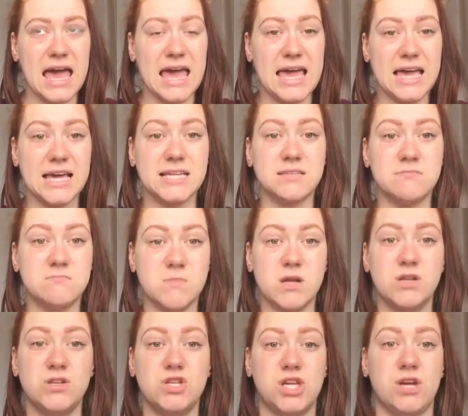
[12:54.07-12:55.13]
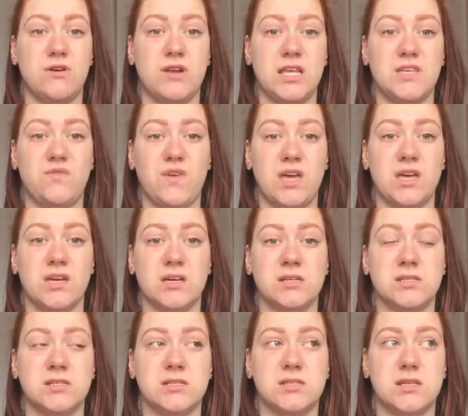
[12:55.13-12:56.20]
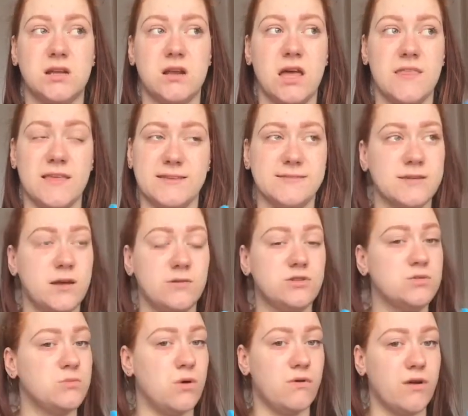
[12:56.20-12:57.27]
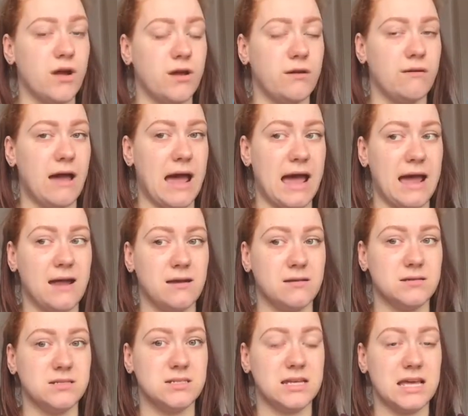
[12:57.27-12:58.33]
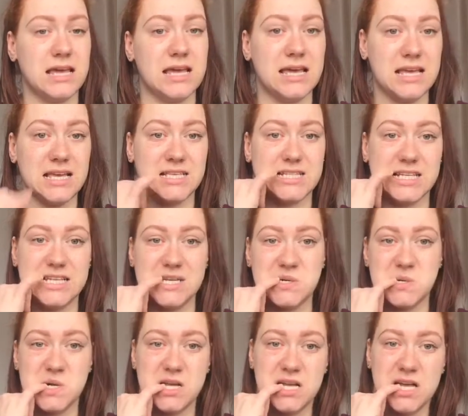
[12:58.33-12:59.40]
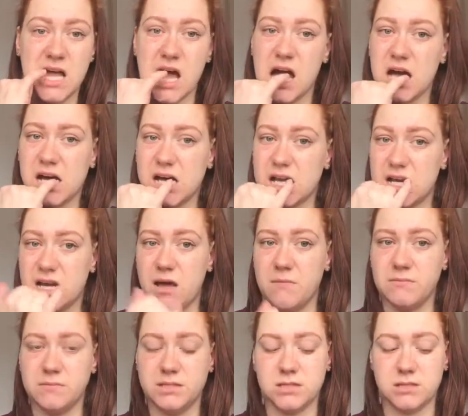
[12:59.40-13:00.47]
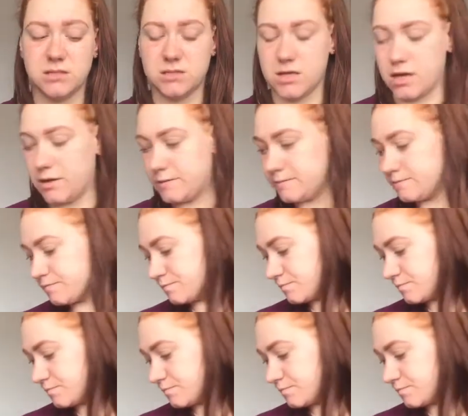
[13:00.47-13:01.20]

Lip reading: he is munching on his fingers like there's no tomorrow, and he's got little hard lumps, so